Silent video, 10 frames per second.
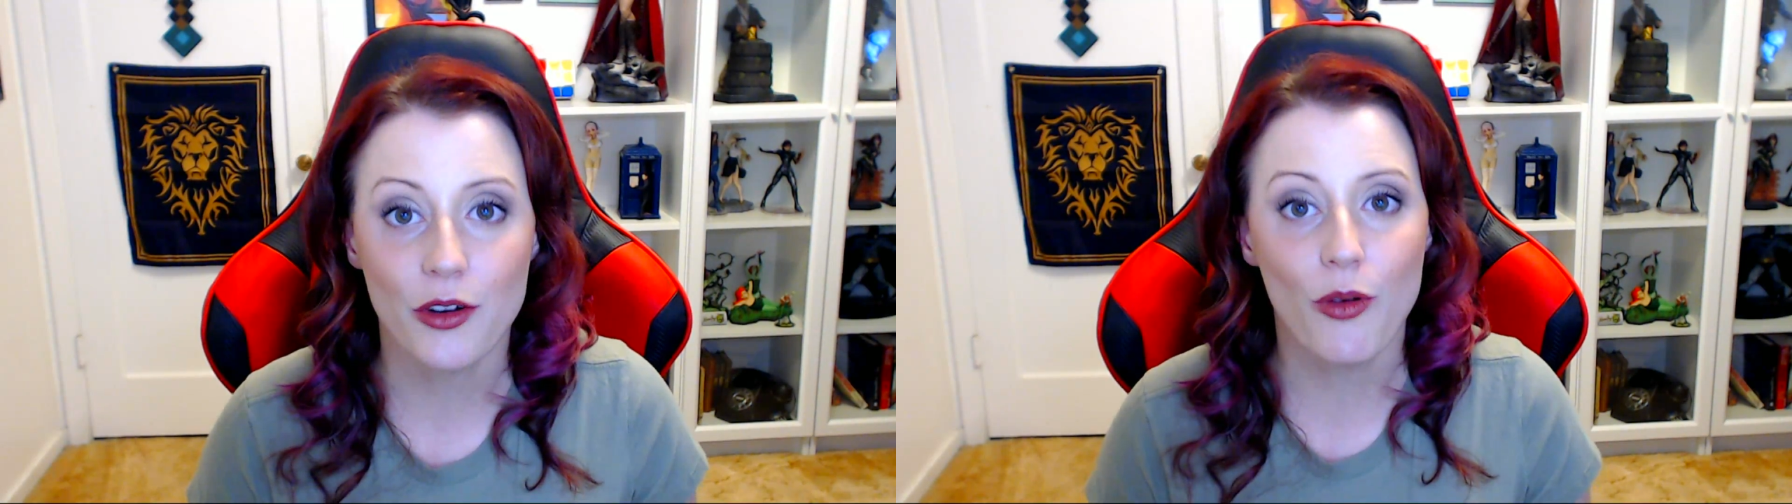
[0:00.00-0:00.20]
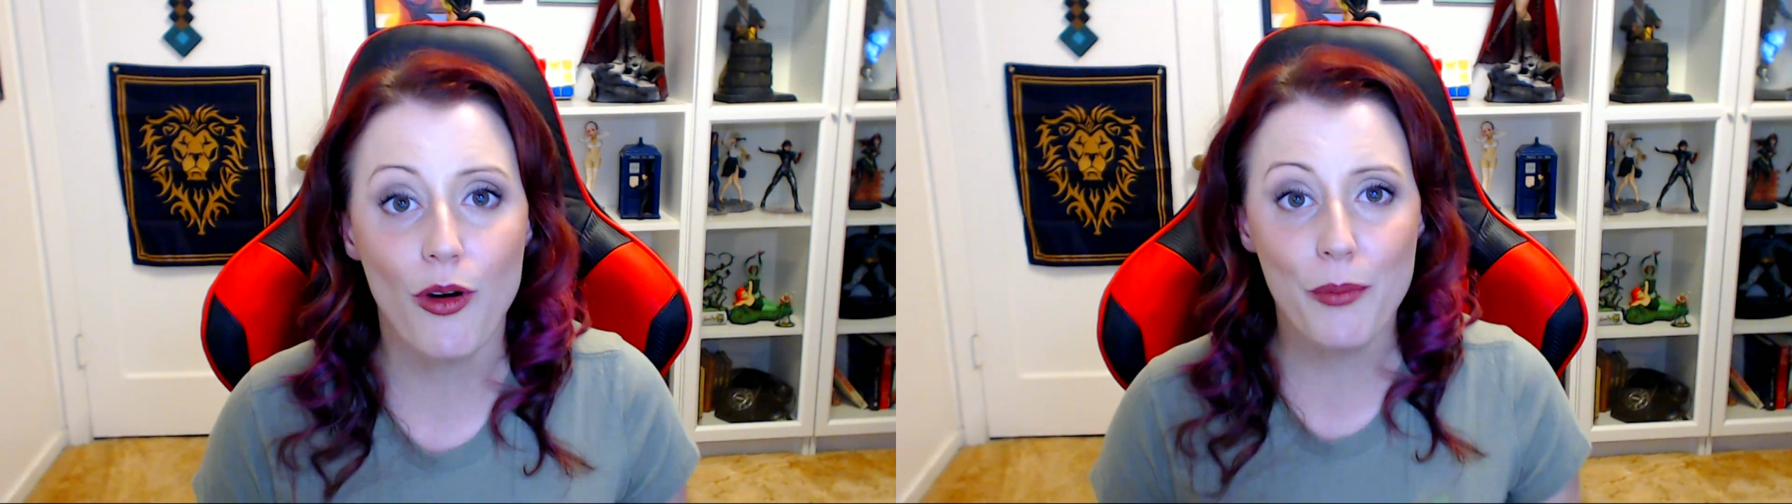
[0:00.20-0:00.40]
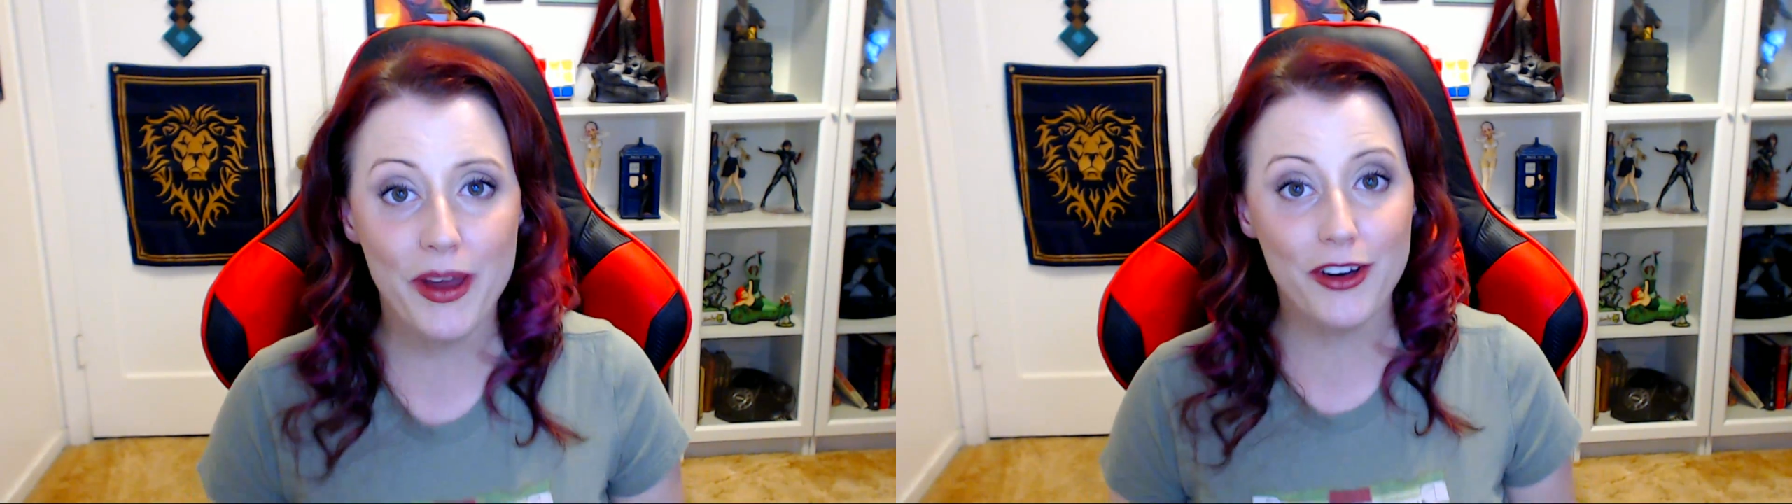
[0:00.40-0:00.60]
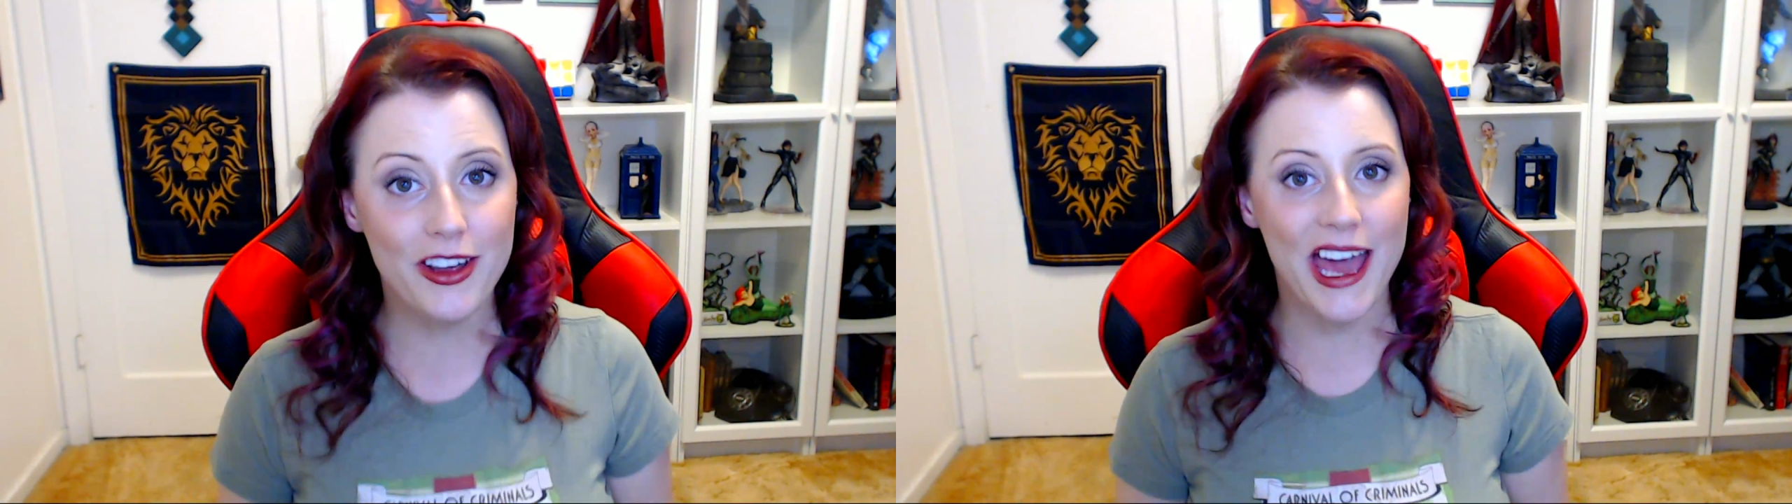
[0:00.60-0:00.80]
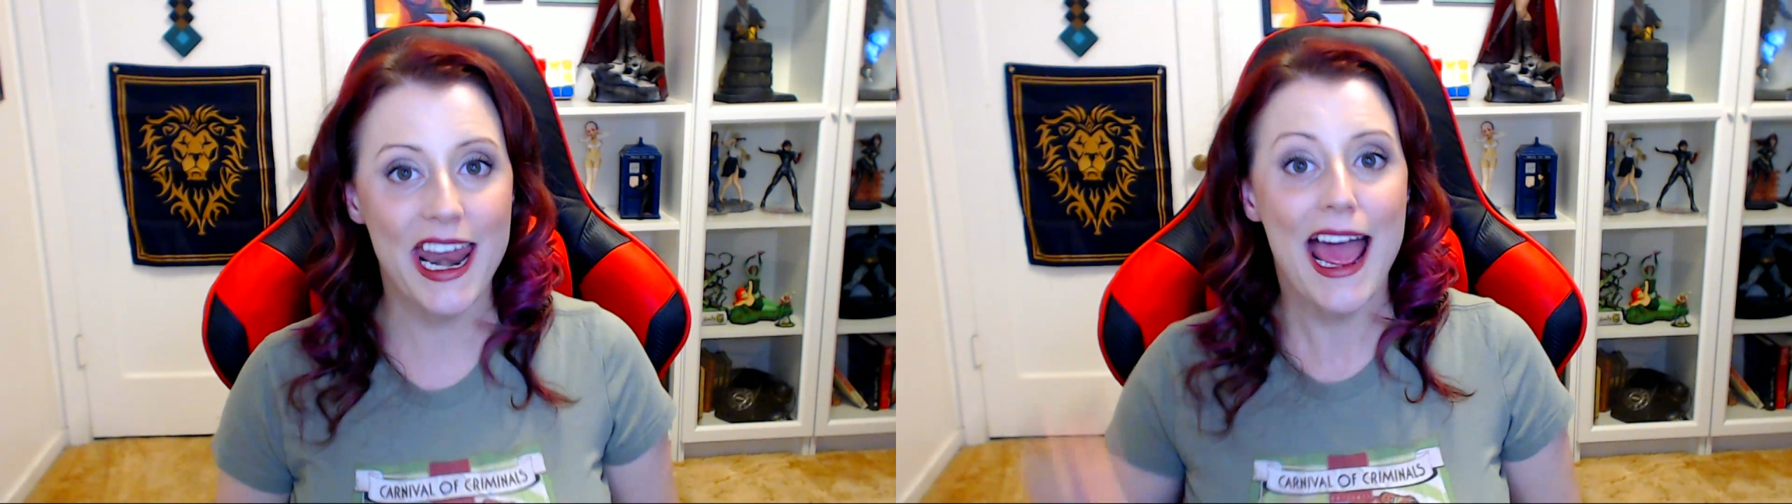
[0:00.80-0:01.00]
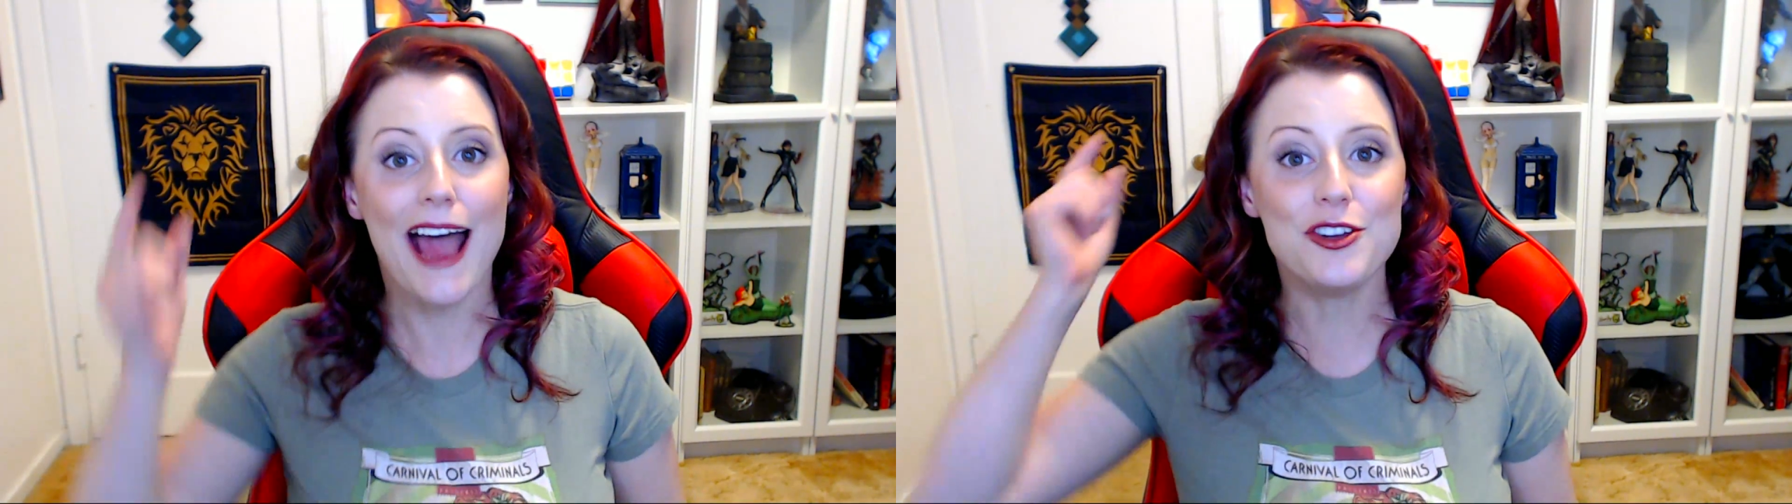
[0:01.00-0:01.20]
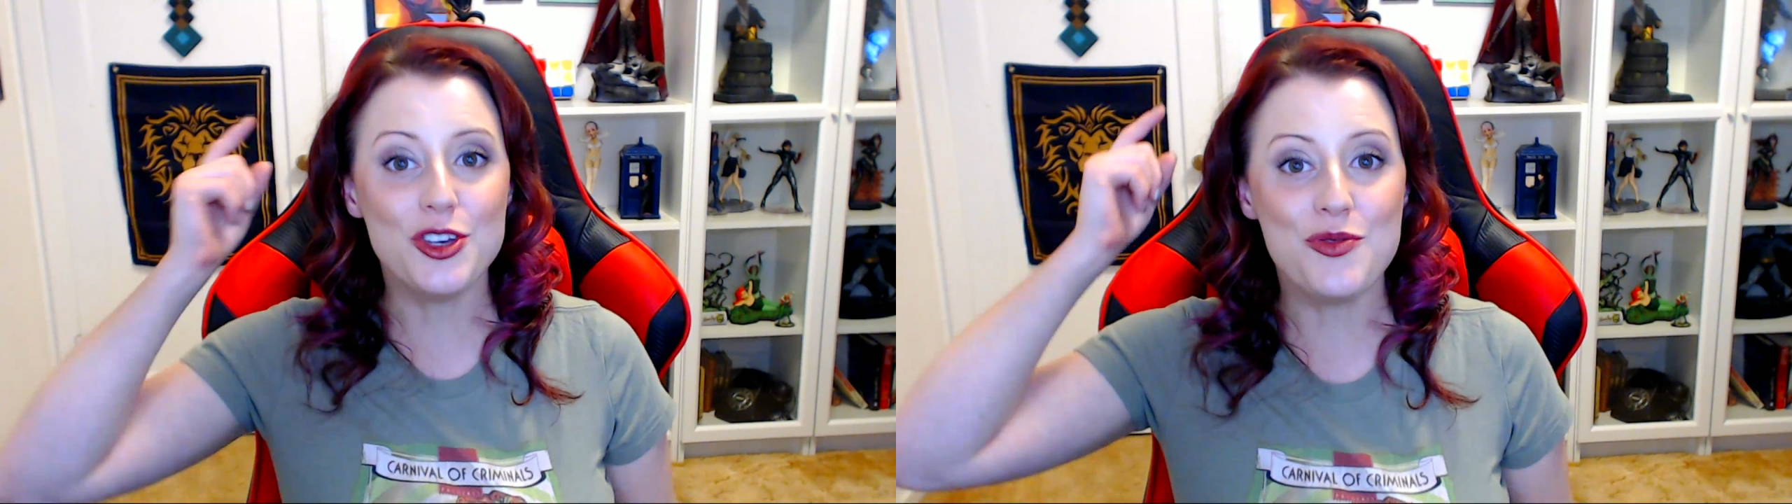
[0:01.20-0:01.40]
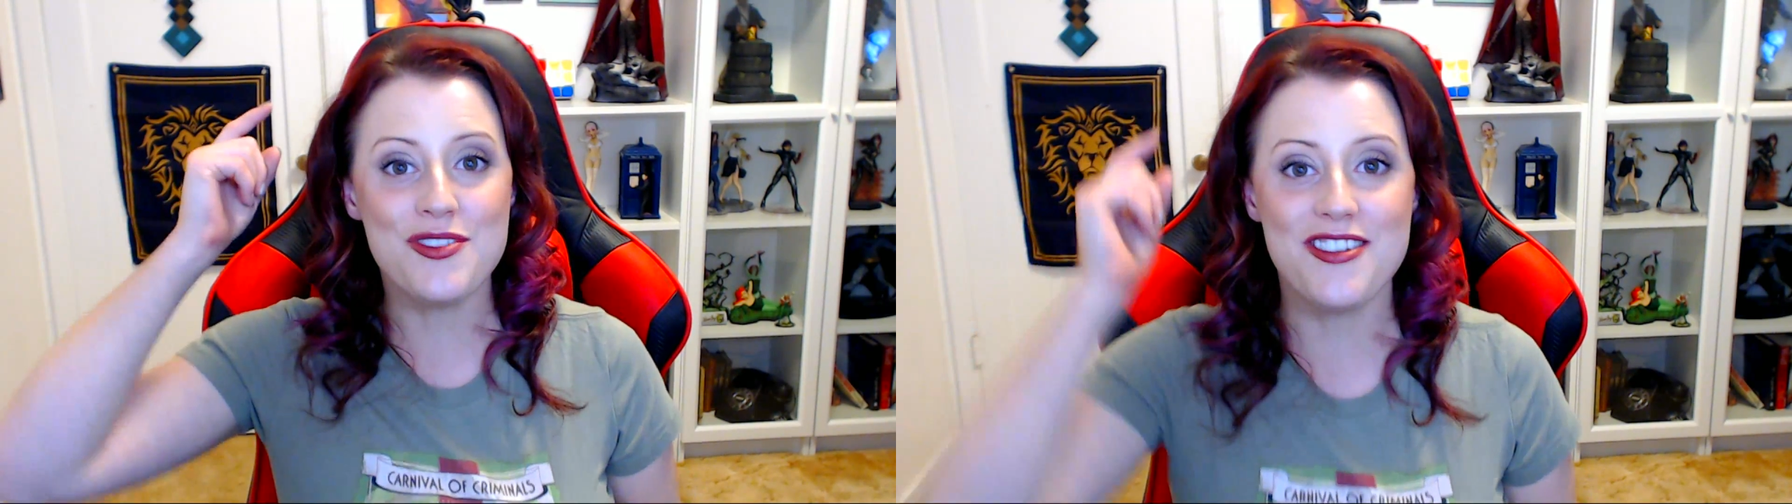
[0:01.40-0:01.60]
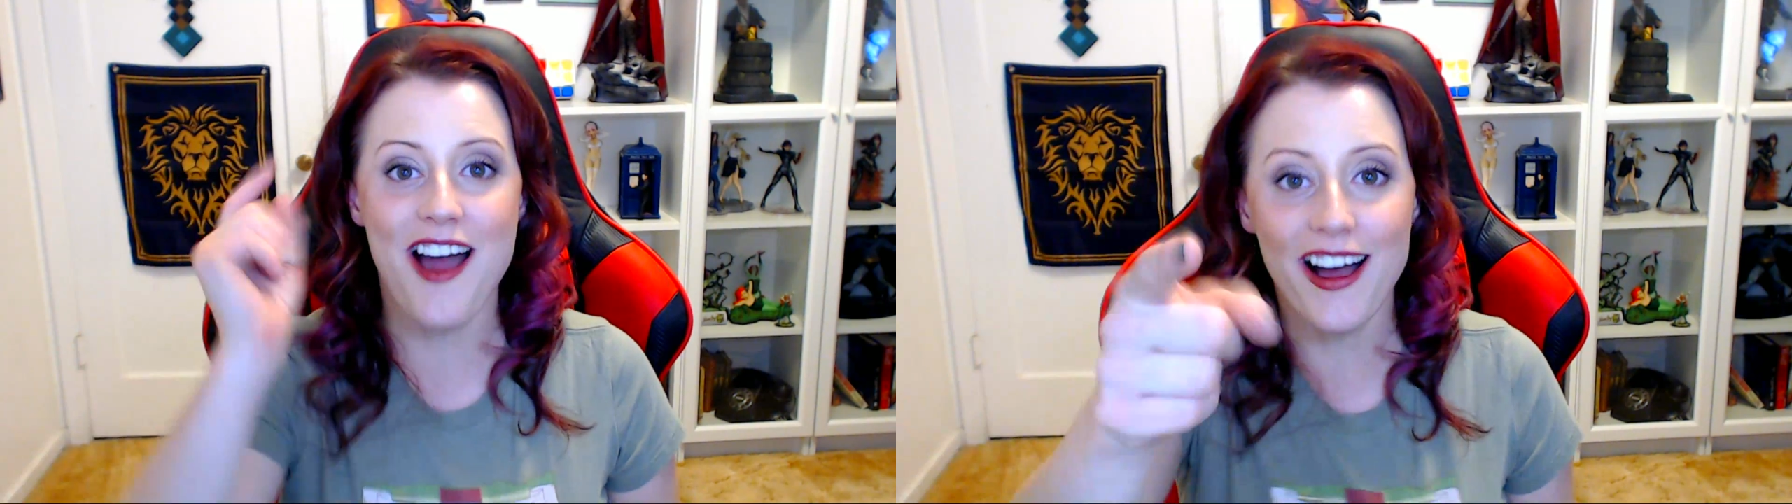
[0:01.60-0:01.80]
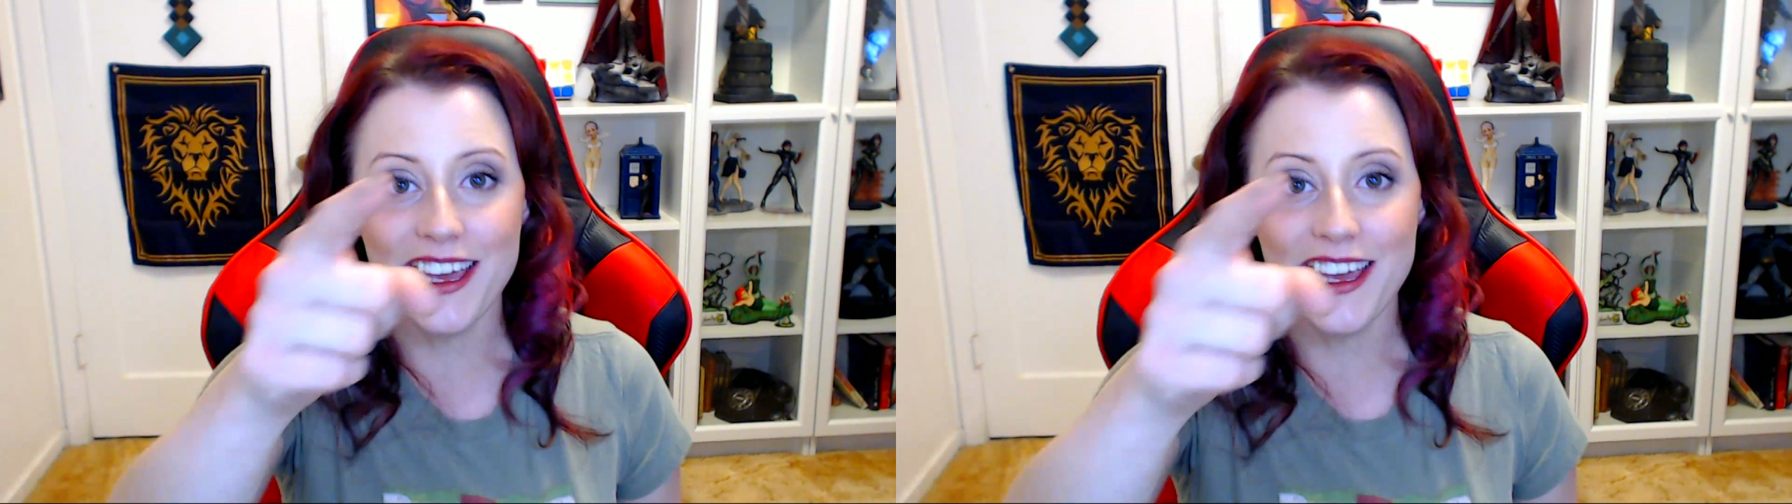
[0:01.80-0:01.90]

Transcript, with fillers: Or better yet, how do you not